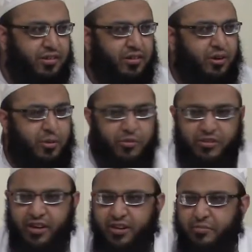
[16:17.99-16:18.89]
It will be
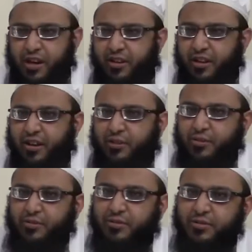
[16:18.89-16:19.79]
protected by Allah, you
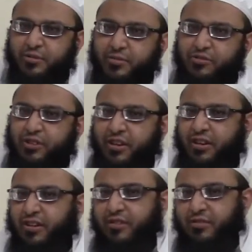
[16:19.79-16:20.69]
know. It will be
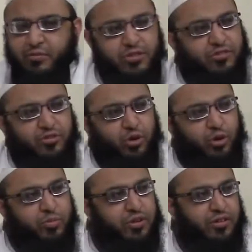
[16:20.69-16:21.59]
drinking, it will be just
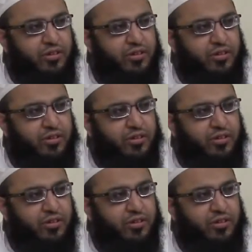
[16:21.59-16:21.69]
open.